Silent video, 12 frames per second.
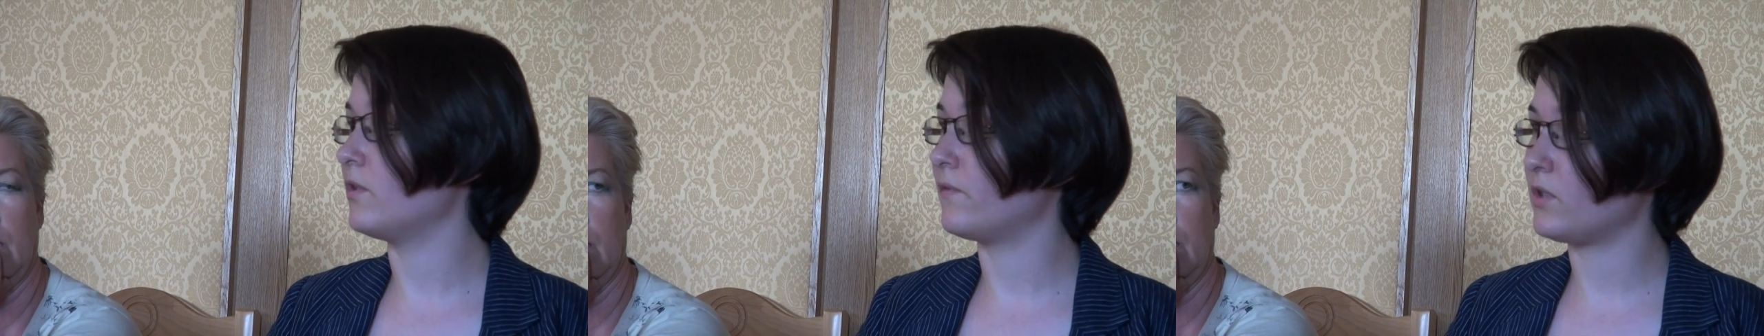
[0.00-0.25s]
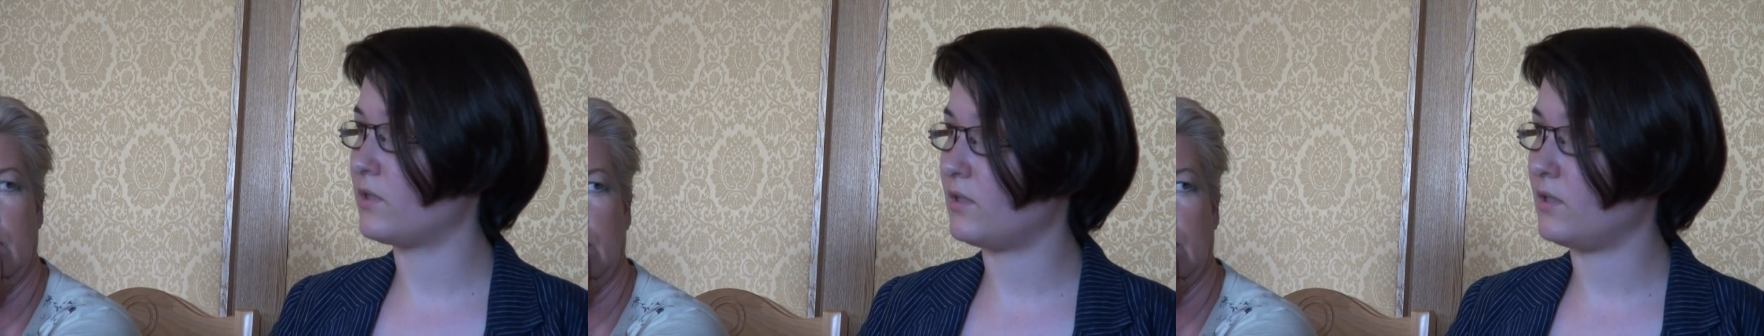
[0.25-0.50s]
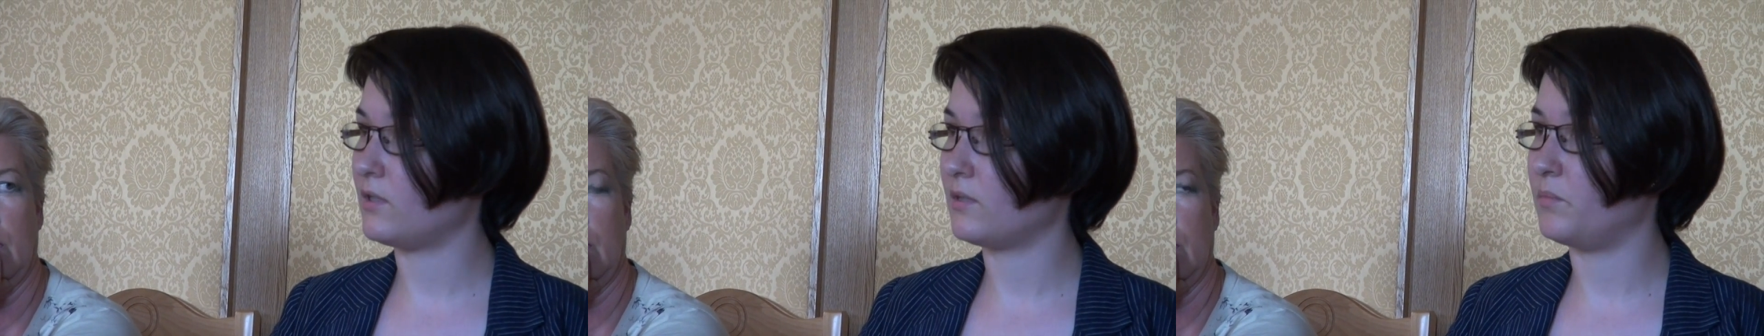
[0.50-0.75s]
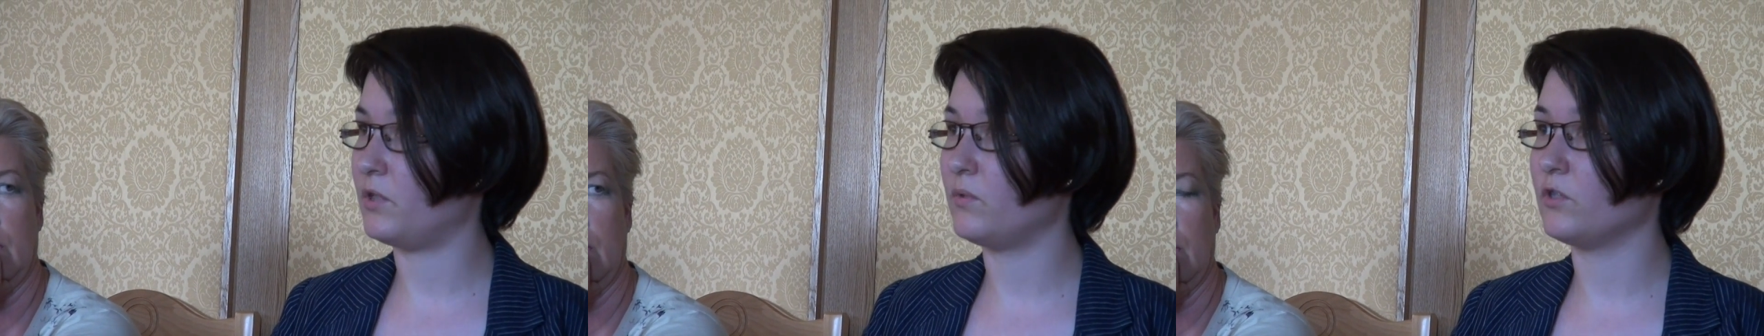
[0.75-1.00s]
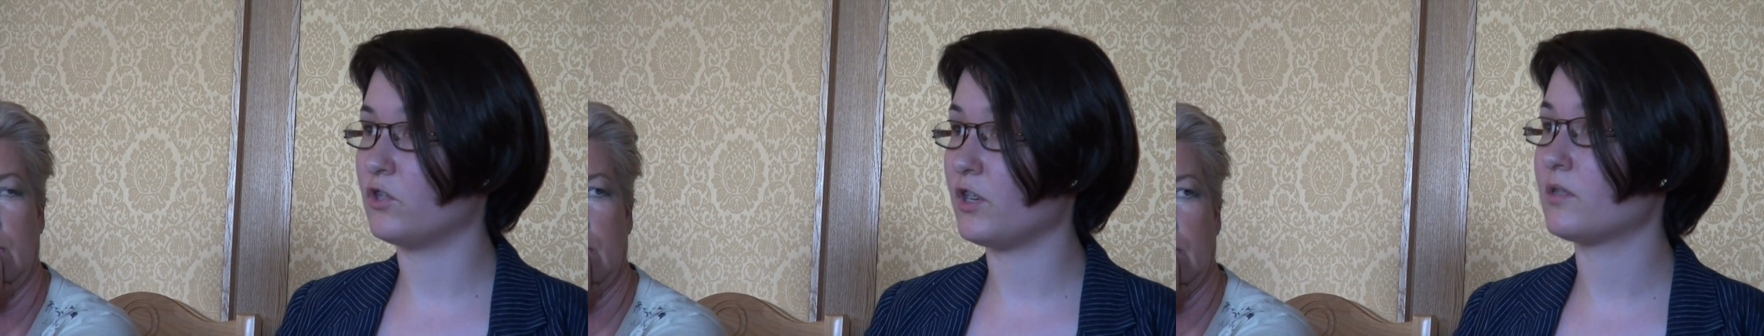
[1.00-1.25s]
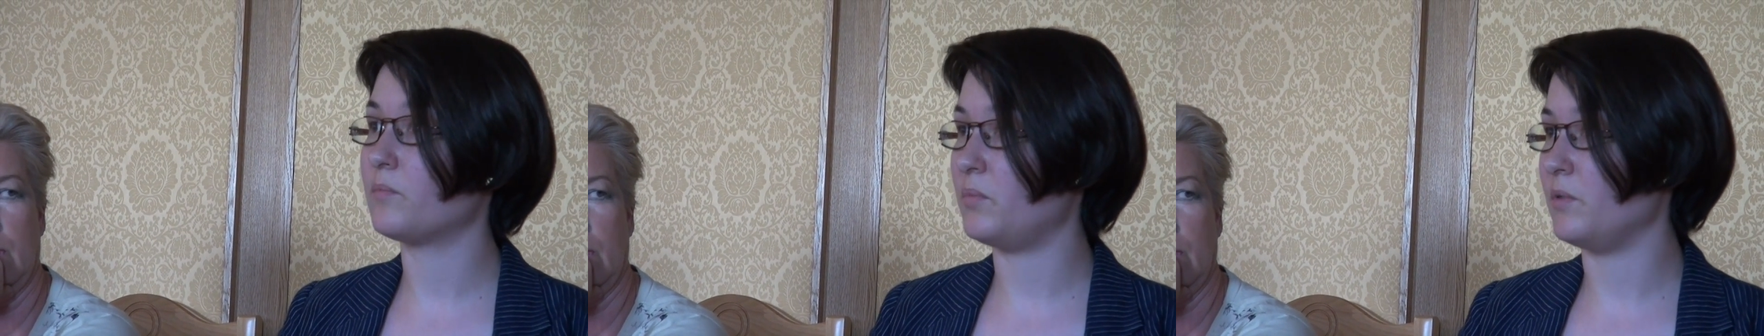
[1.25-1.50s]
universities, between
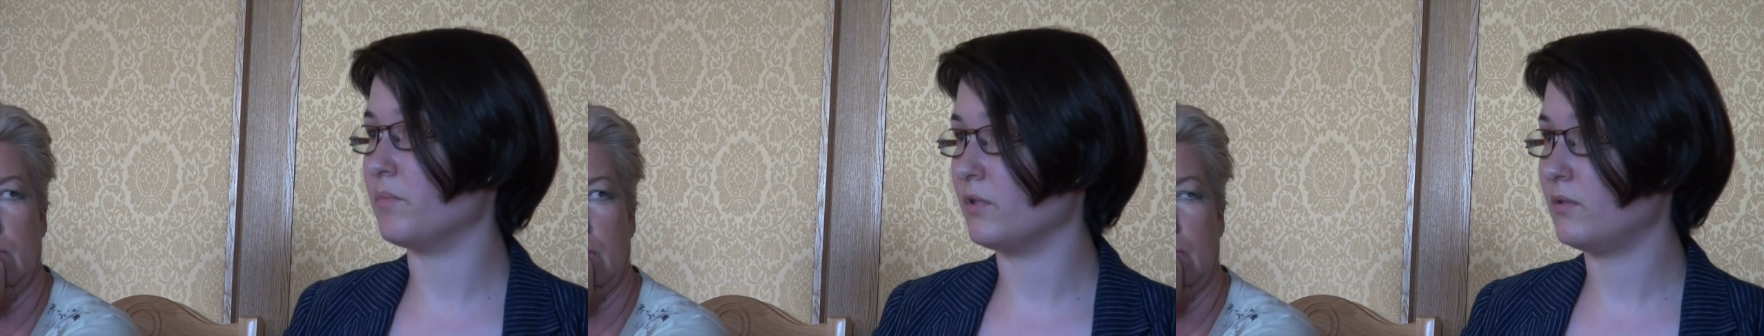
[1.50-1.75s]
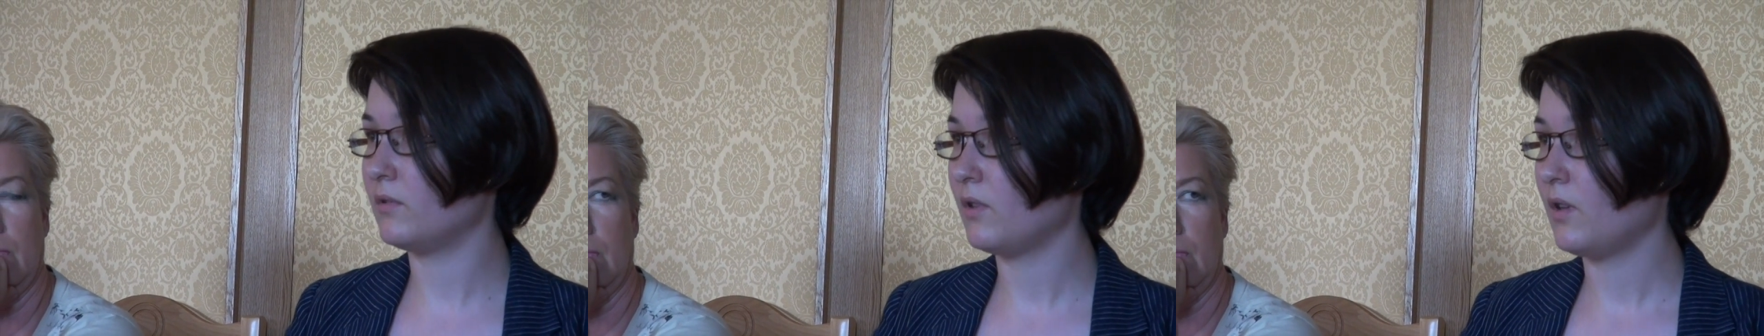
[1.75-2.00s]
just people.